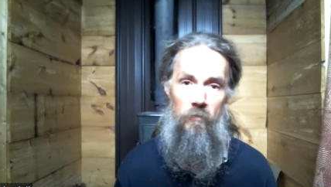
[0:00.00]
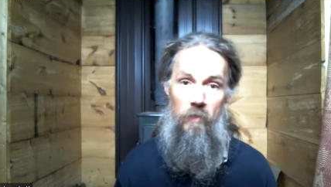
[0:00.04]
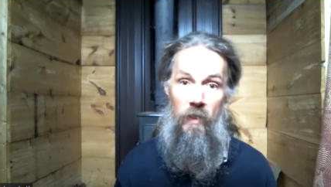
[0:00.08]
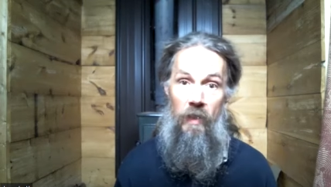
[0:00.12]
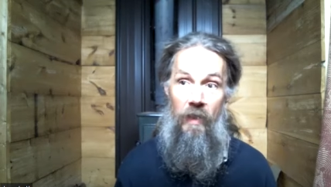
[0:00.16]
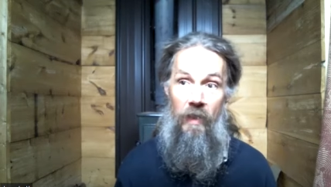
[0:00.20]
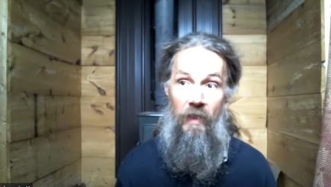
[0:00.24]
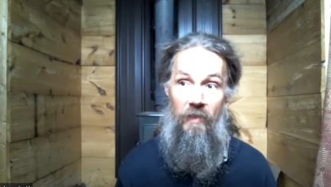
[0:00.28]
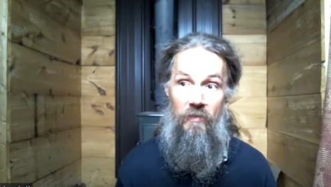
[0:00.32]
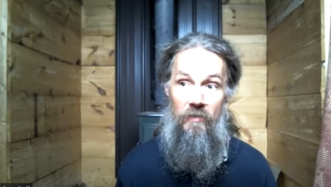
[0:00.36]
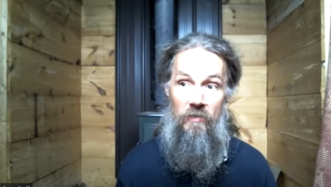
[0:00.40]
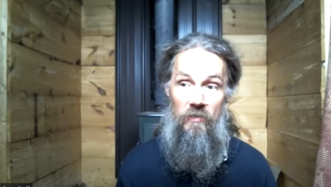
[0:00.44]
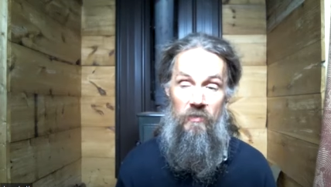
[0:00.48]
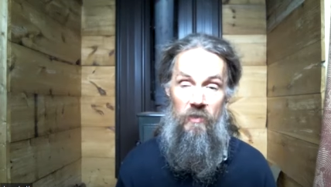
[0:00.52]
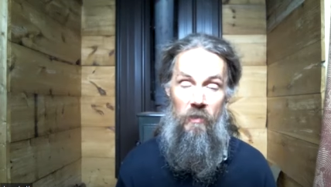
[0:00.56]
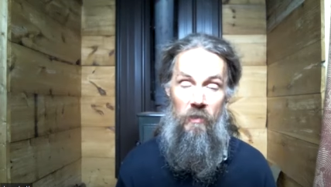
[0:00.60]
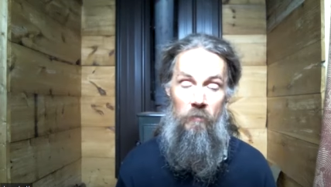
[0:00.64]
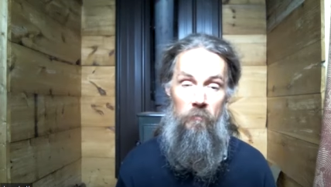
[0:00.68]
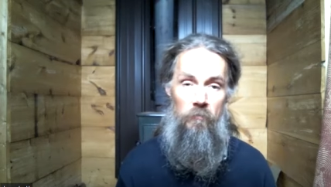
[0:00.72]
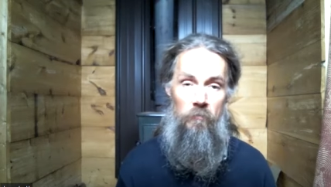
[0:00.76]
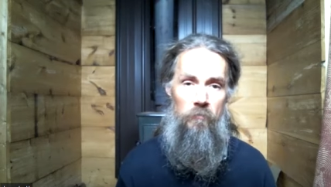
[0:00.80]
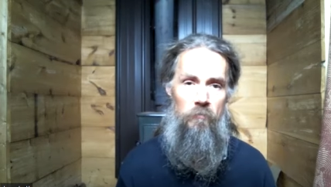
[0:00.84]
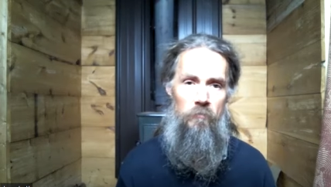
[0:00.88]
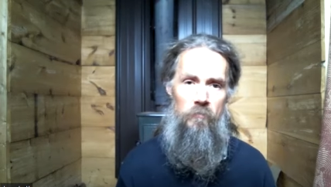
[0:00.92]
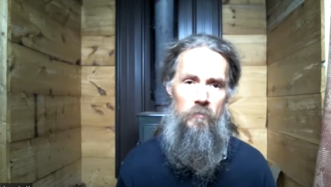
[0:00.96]
has
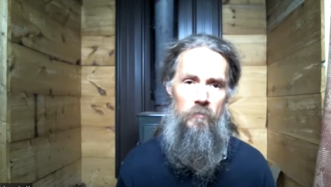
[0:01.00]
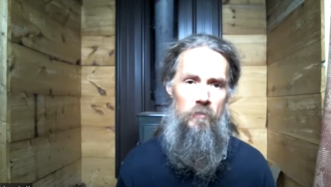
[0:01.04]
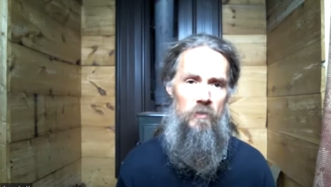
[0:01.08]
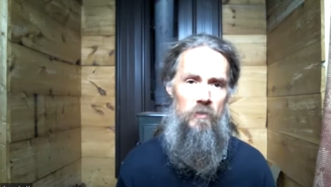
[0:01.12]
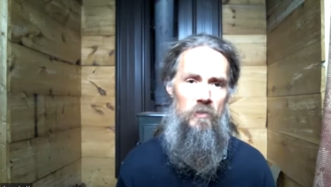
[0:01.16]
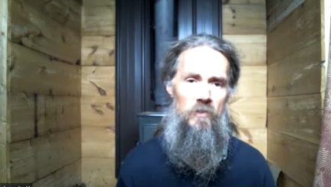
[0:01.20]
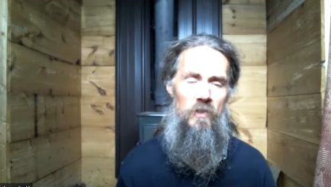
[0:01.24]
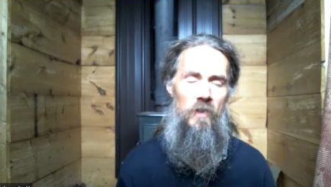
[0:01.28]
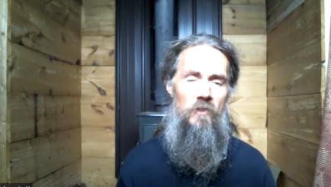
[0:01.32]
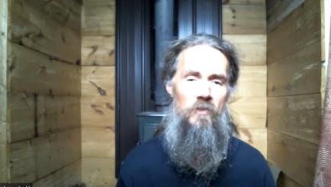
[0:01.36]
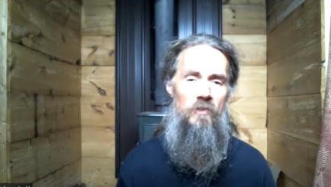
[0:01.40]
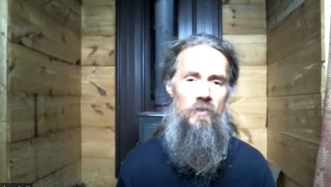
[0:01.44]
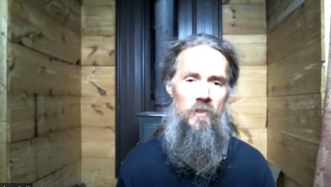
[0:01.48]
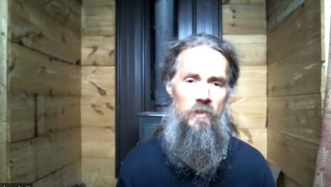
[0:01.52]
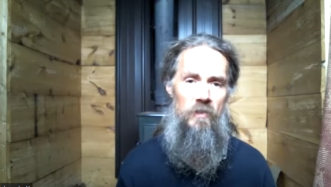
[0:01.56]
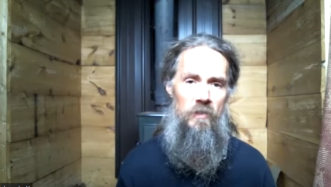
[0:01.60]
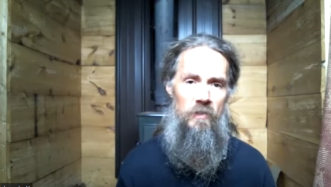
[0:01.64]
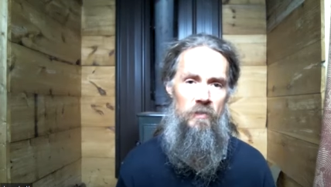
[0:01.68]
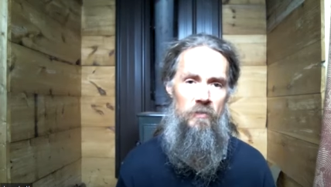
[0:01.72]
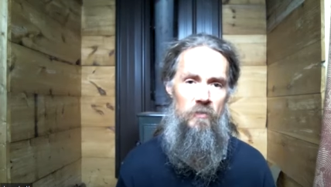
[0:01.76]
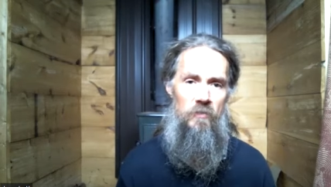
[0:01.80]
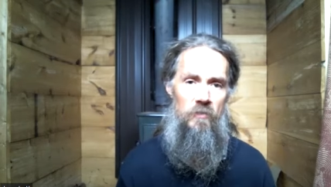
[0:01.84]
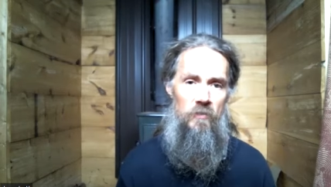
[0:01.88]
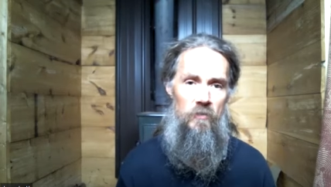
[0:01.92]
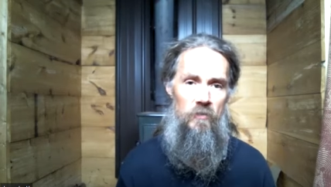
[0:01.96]
some
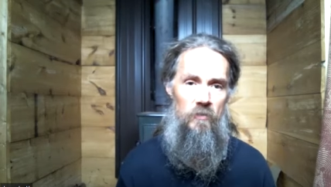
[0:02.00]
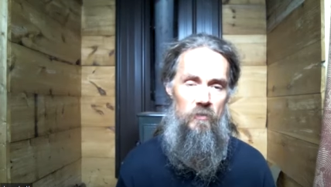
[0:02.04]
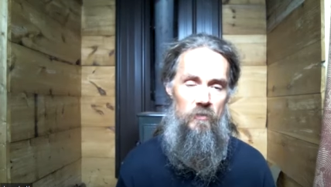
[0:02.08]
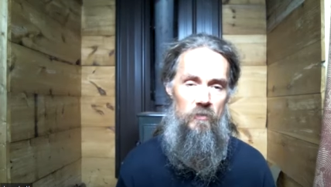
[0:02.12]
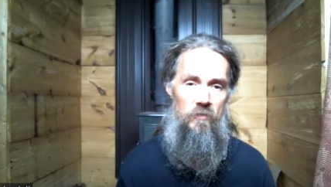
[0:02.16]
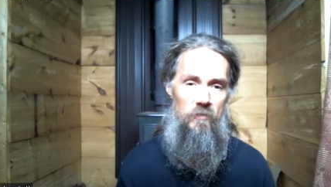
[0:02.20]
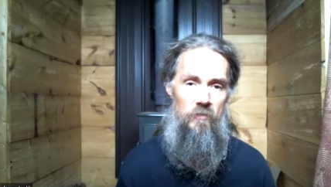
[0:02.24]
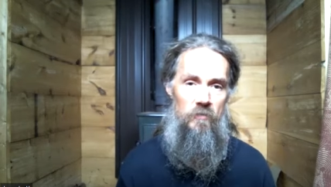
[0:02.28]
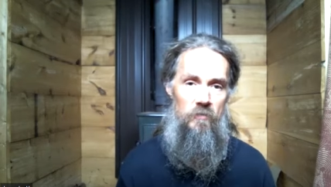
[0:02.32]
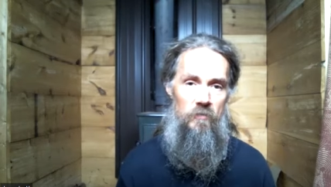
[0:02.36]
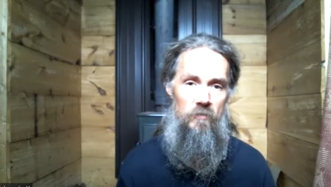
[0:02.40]
sustenance,